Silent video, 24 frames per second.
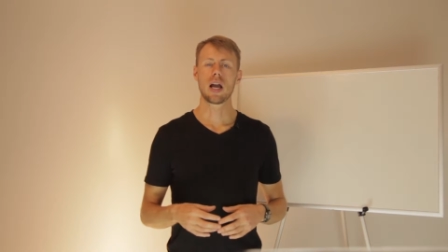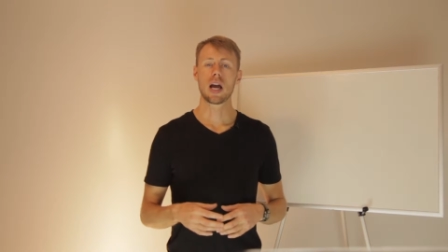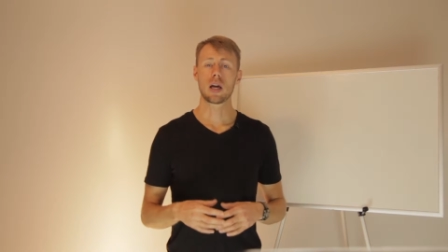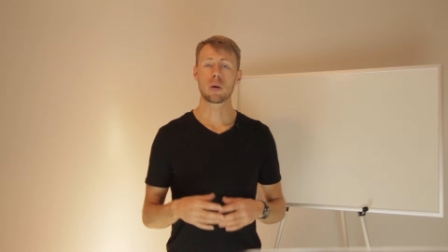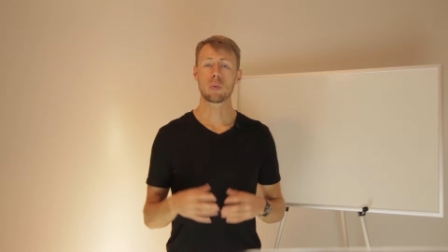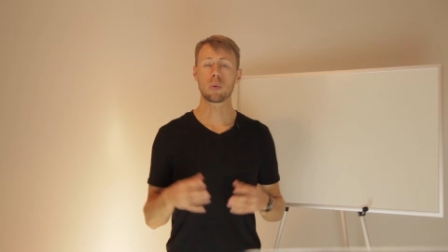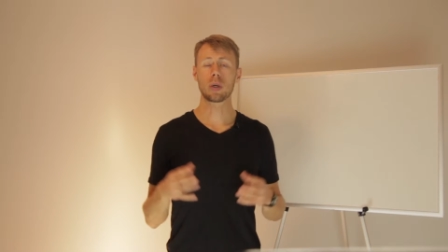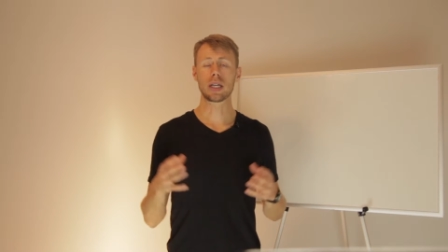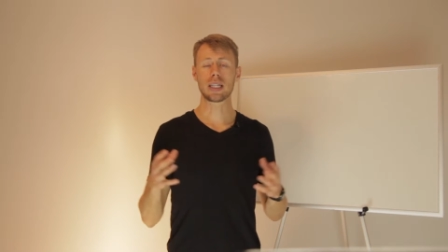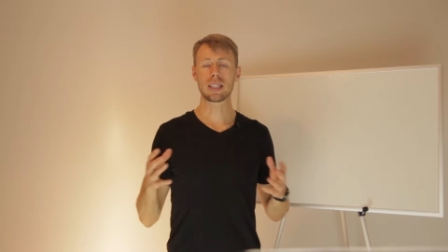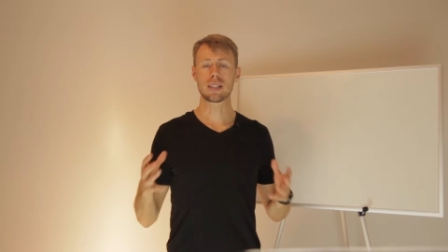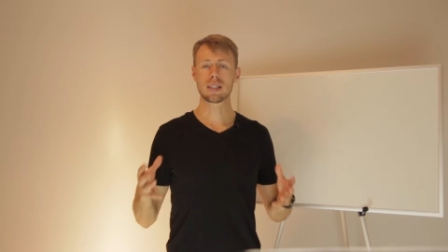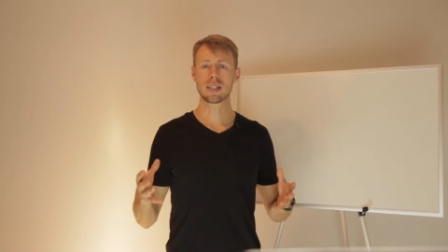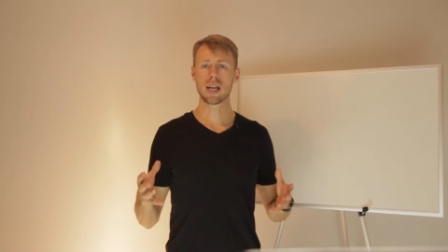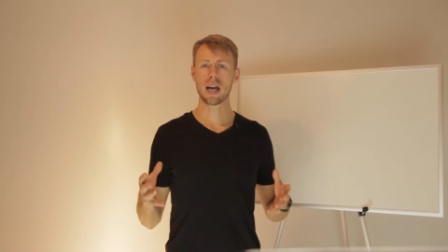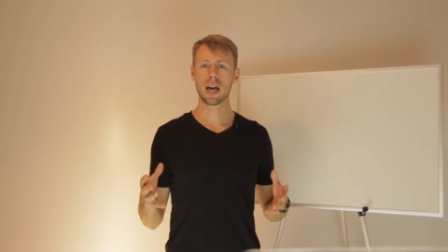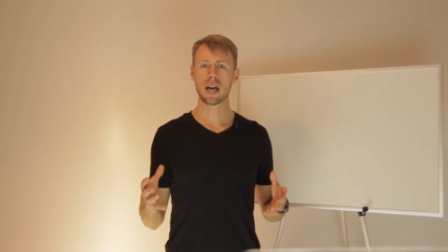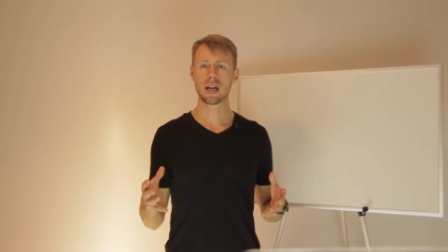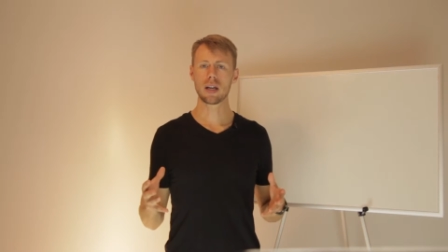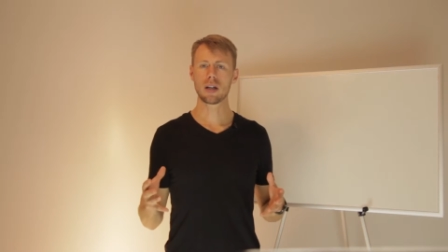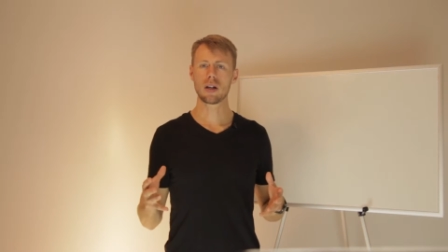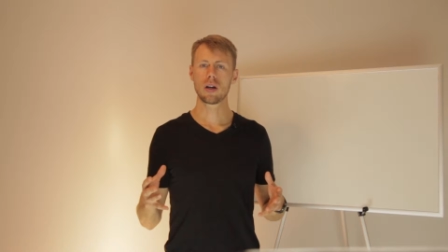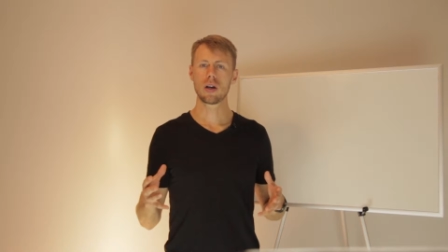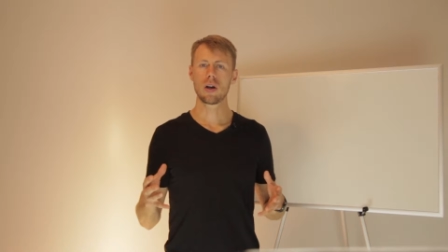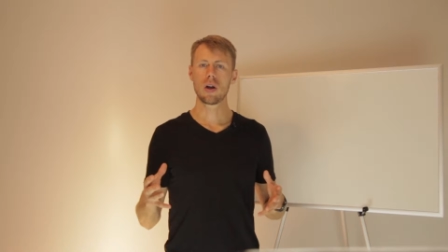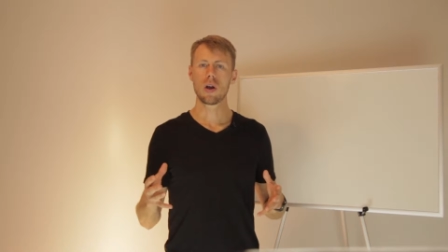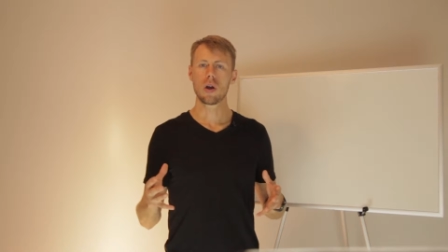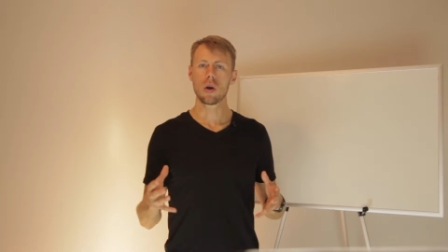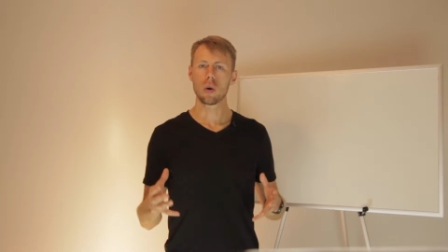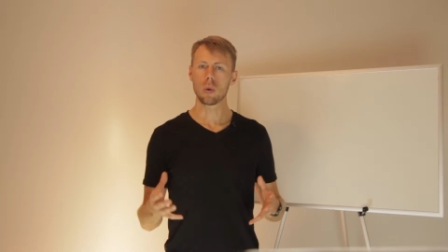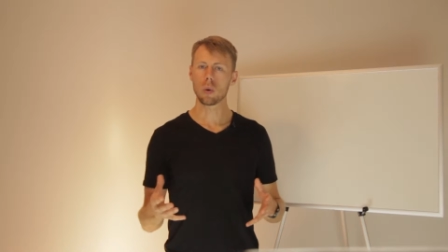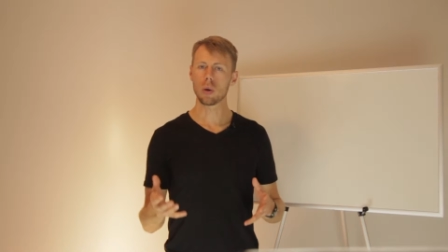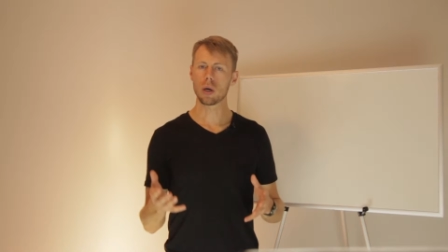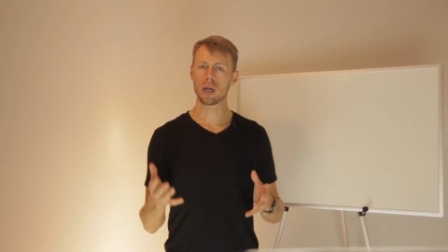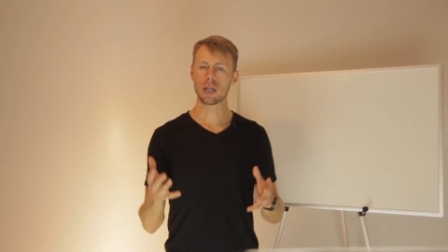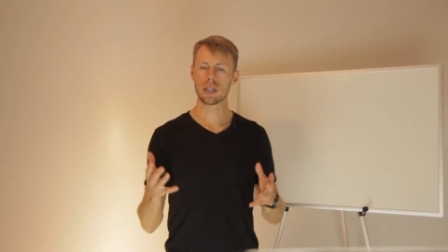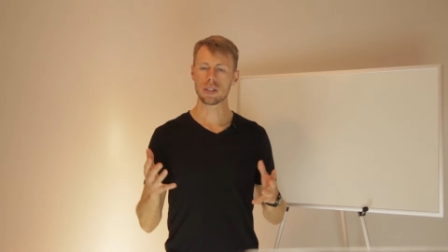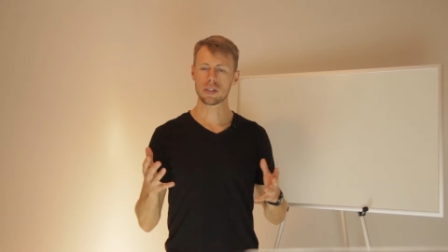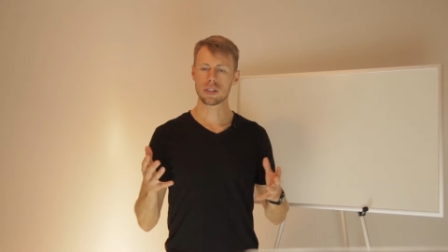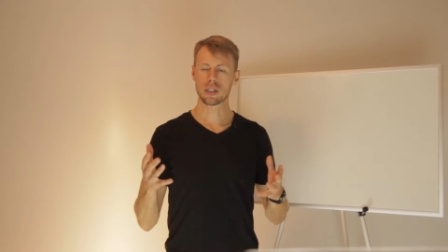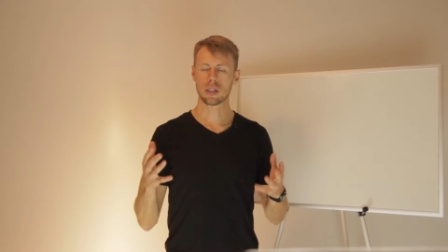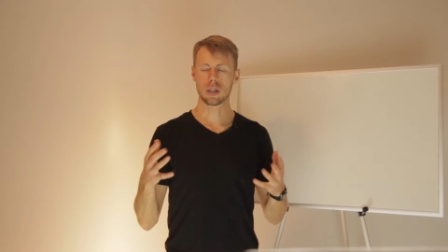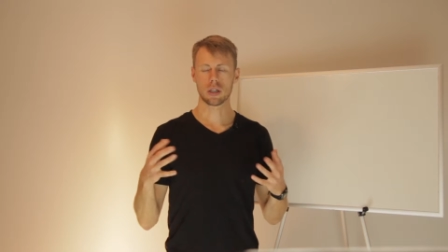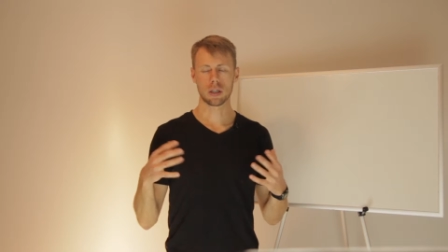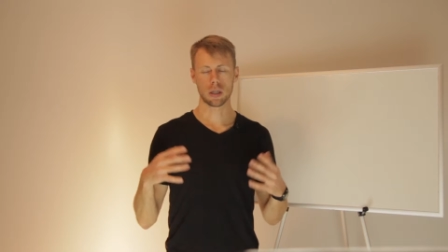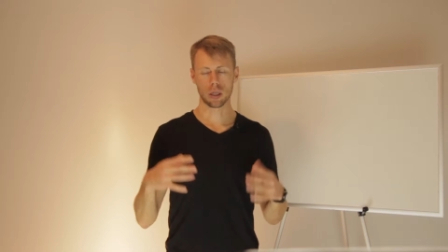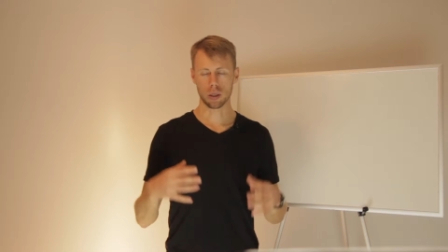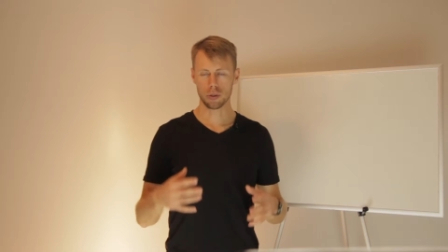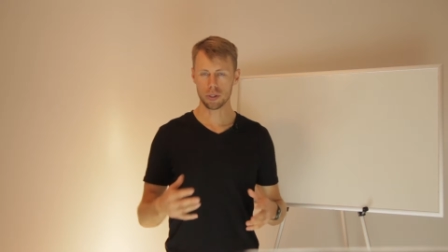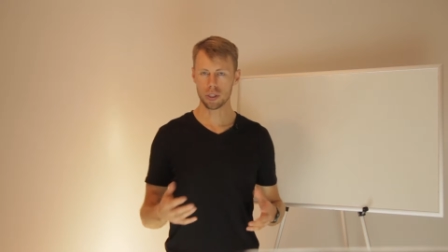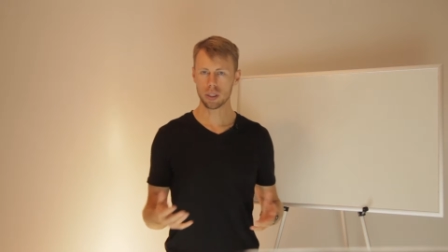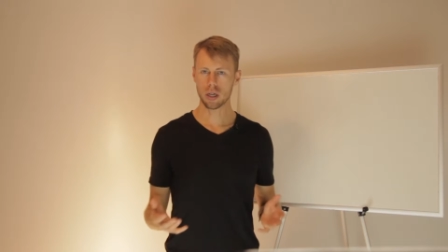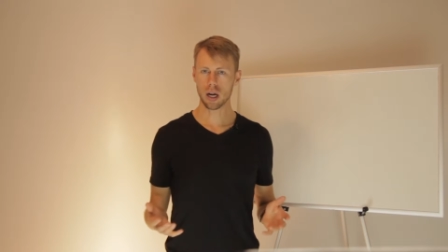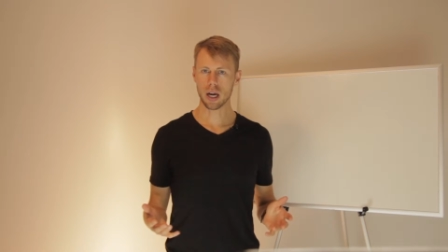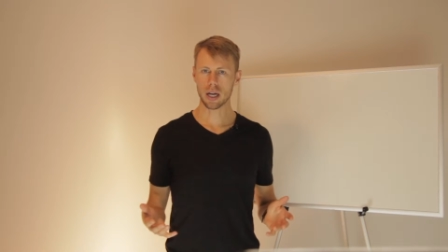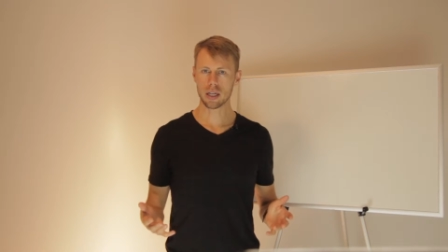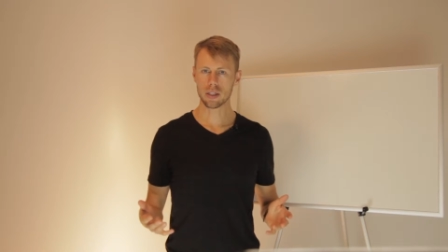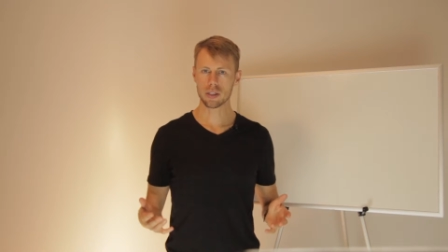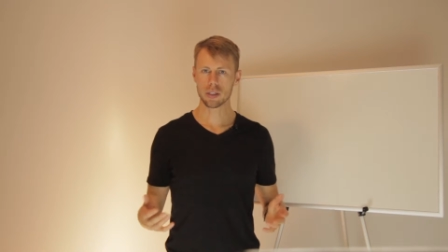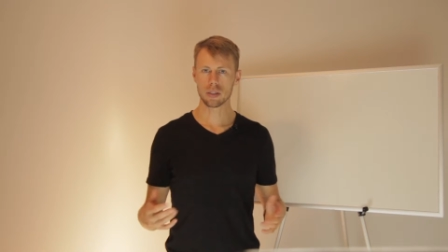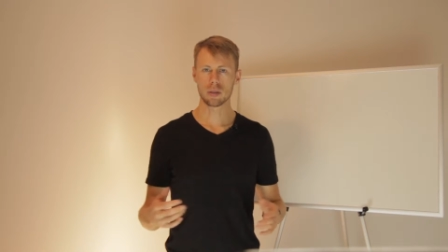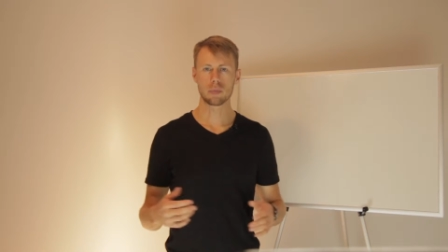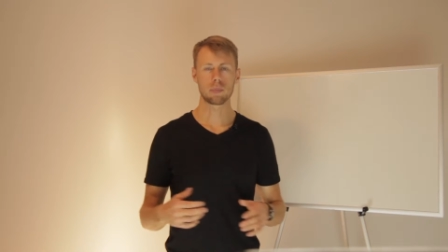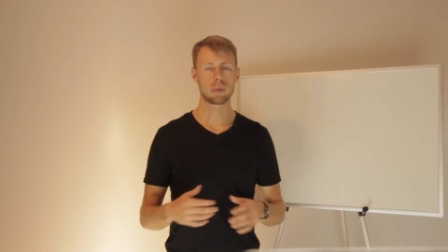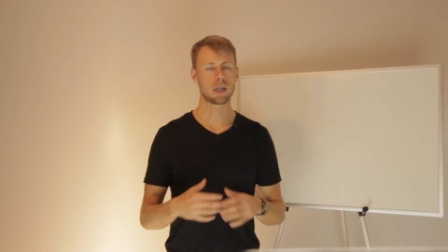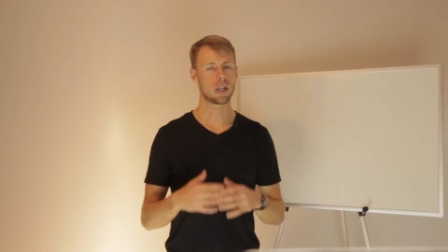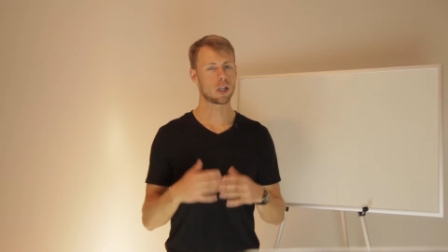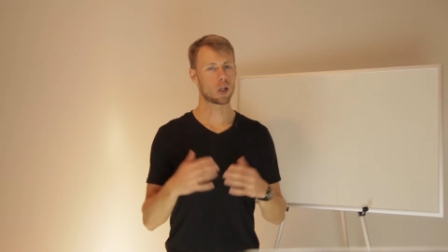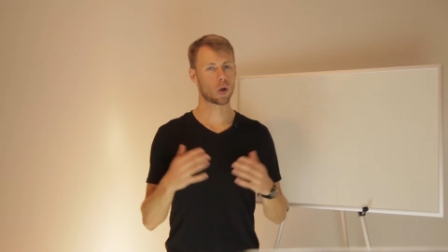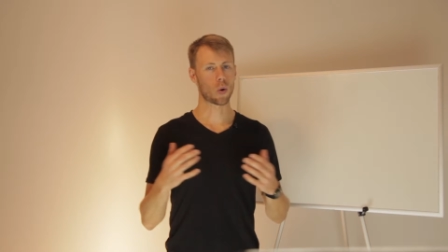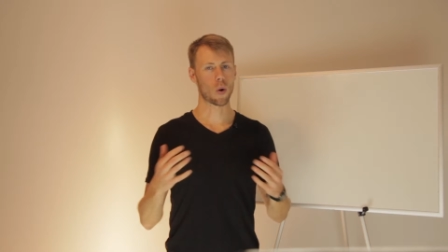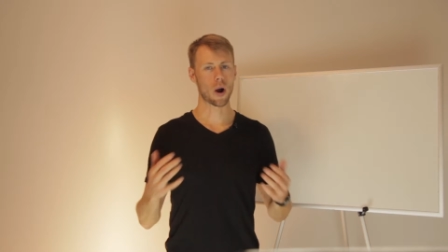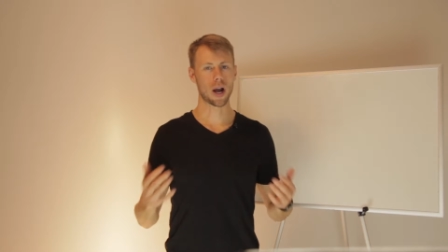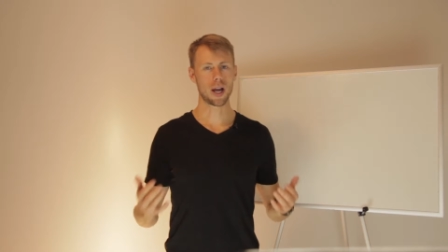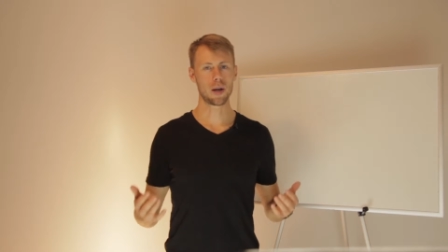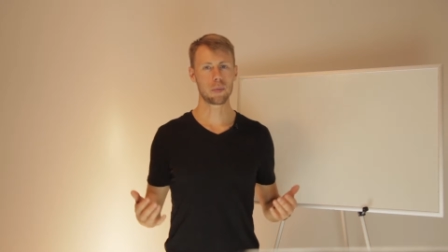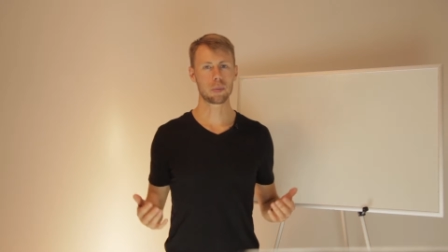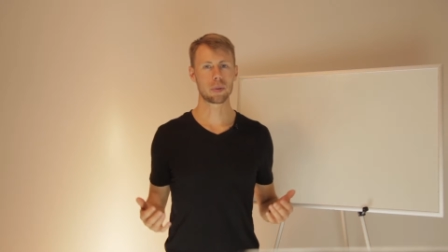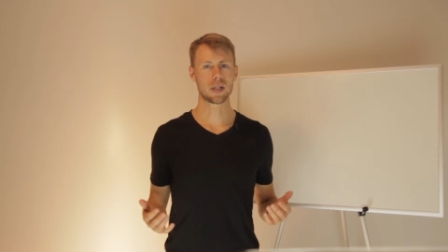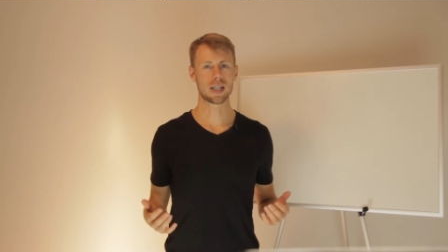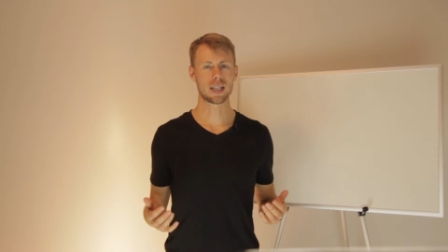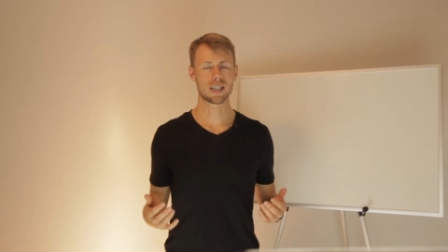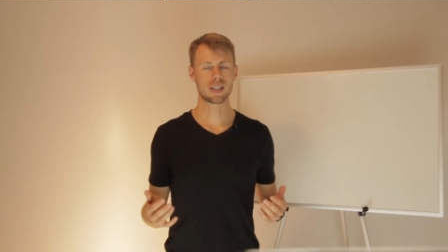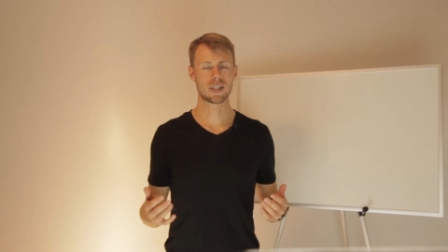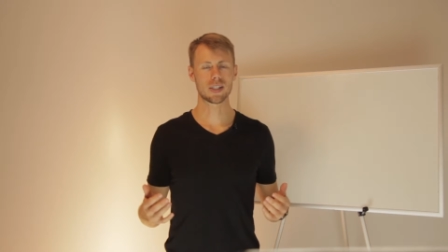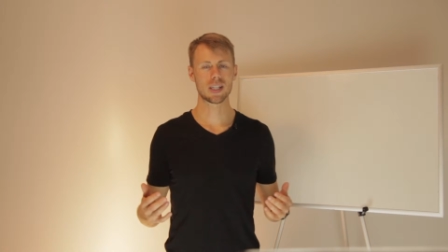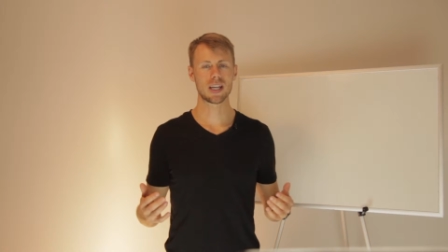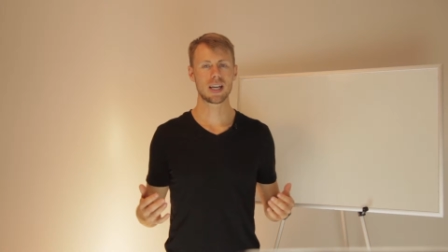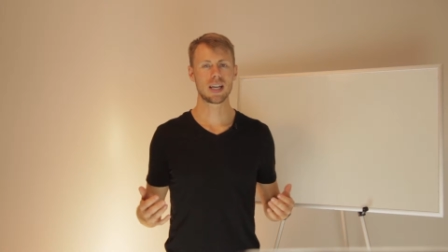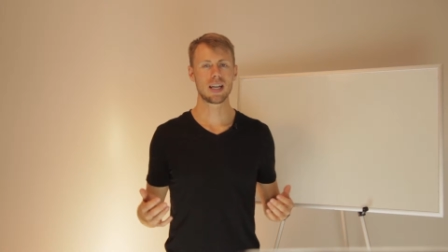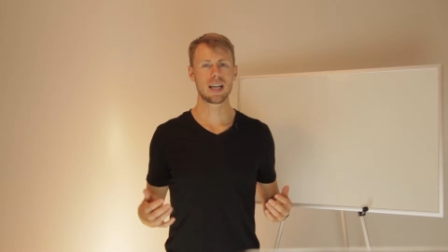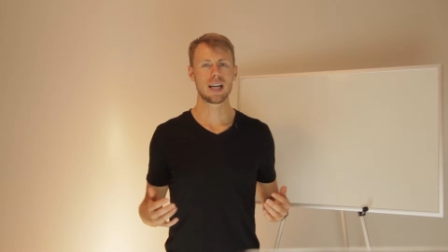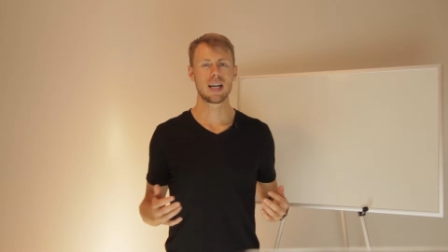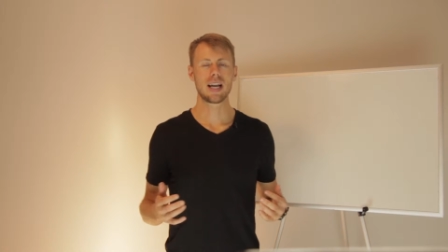And what he said was close your eyes, be in a quiet place,